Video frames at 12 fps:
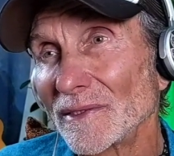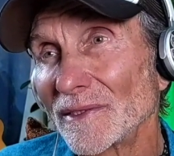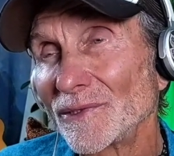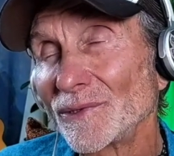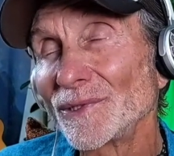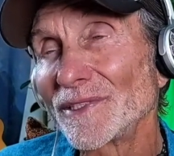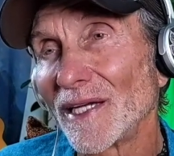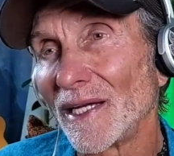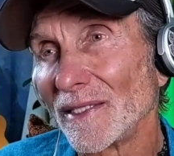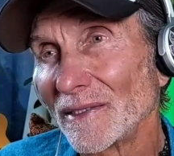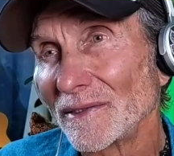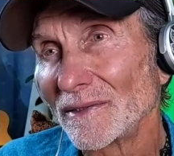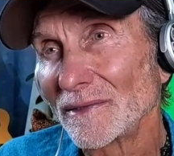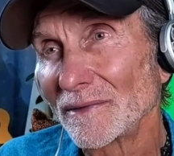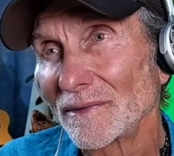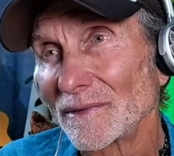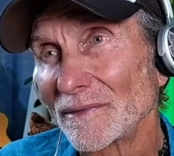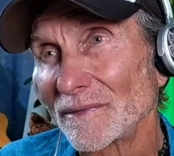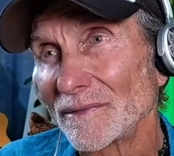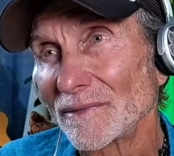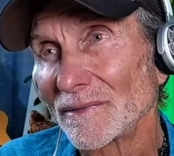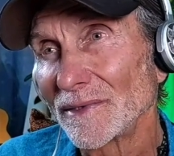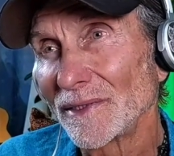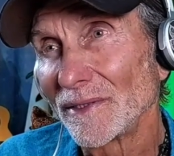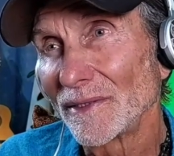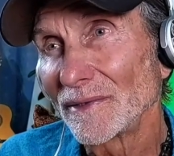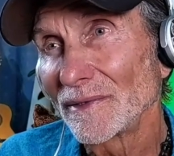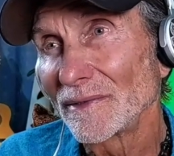Suicide. You know,